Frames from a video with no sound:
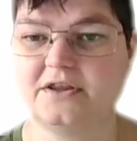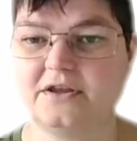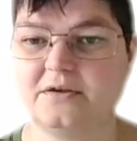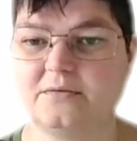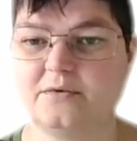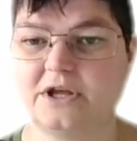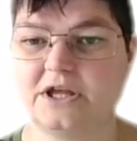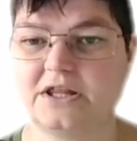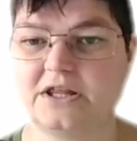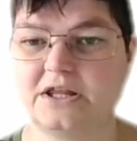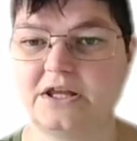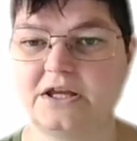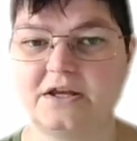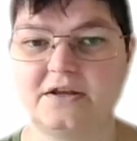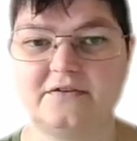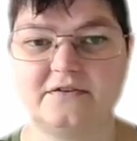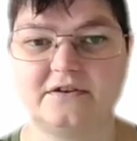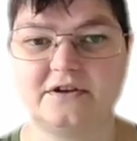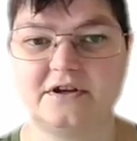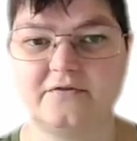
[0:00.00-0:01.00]
the monthly and
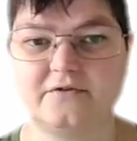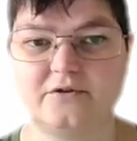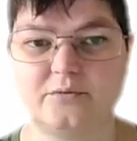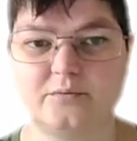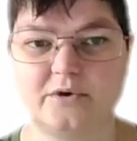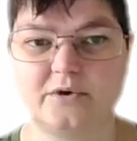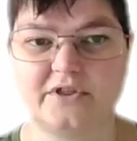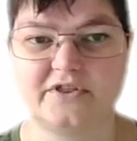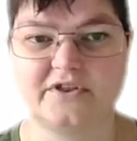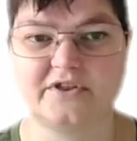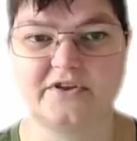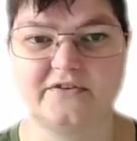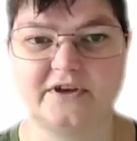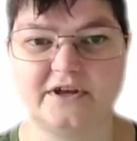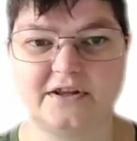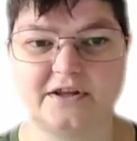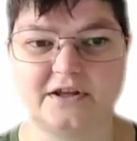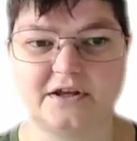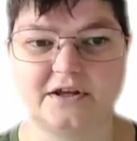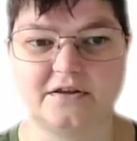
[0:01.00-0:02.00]
weekly isn't even with the
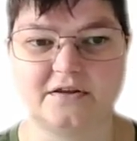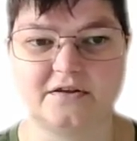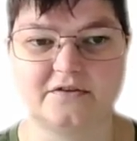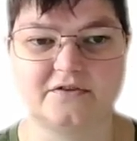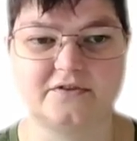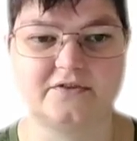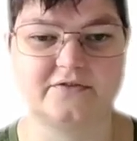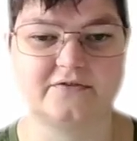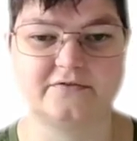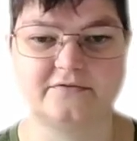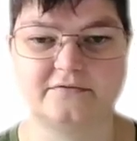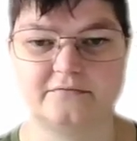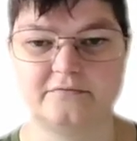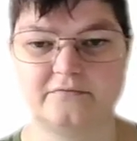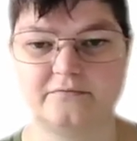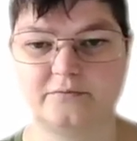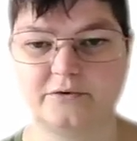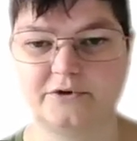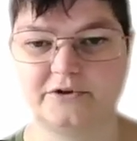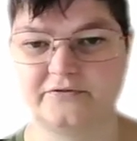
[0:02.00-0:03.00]
daily. This is
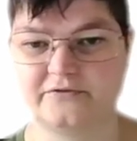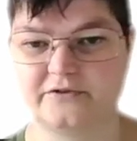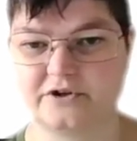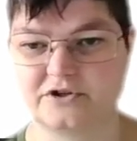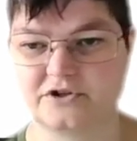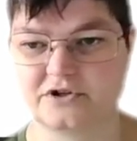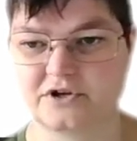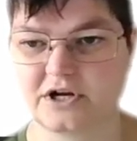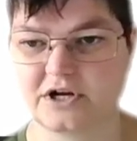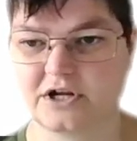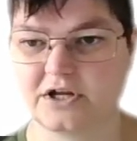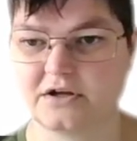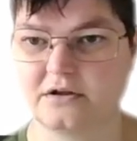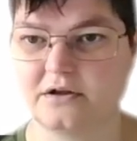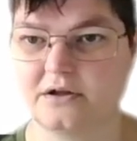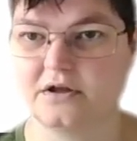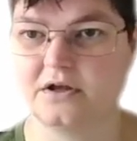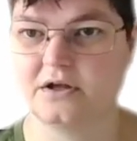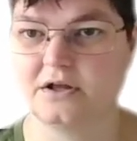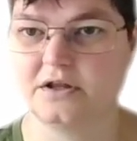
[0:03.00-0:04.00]
what's frustrating.